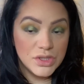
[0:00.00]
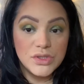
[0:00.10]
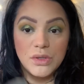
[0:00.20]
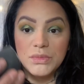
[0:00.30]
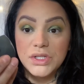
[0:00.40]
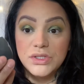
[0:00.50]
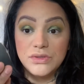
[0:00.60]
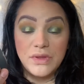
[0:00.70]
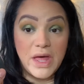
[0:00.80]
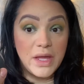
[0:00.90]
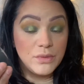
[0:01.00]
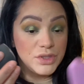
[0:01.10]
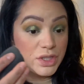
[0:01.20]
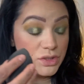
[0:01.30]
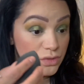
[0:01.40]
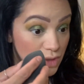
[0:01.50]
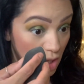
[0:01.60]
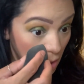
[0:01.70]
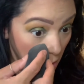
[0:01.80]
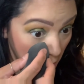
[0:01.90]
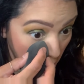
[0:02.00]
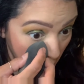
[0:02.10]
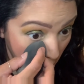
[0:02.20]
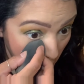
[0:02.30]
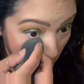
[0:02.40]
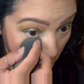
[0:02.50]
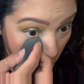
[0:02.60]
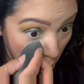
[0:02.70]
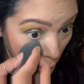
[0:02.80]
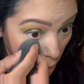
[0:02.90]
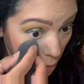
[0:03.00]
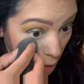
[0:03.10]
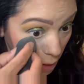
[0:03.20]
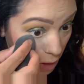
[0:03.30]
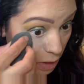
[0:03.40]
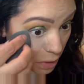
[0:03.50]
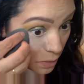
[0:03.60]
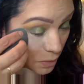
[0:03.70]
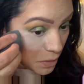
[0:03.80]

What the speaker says: So I'm going to do that, which I do not normally do